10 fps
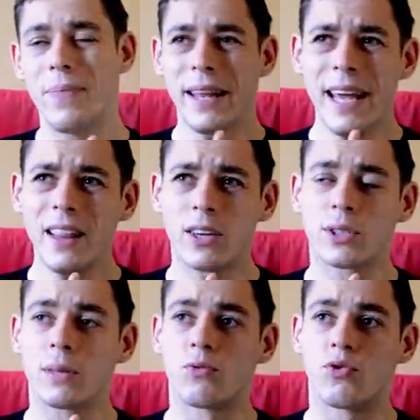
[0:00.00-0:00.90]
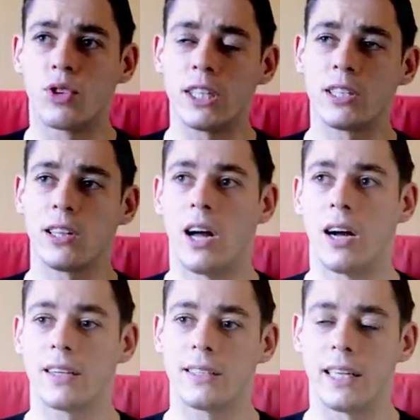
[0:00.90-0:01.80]
yeah, there's some wrist
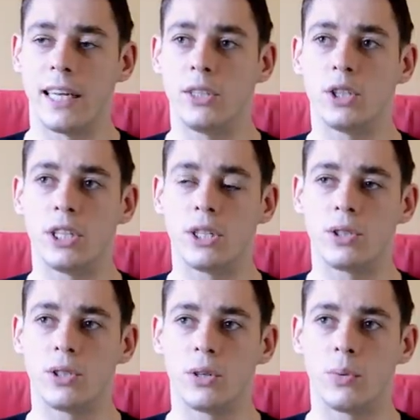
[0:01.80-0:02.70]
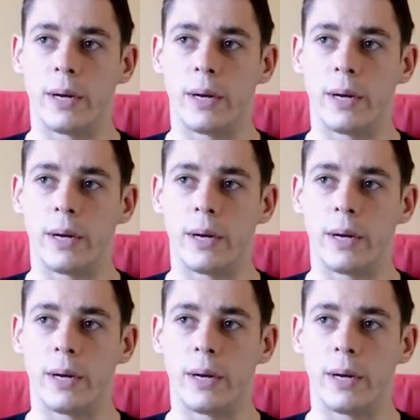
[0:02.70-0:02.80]
locks in Jiu-Jitsu,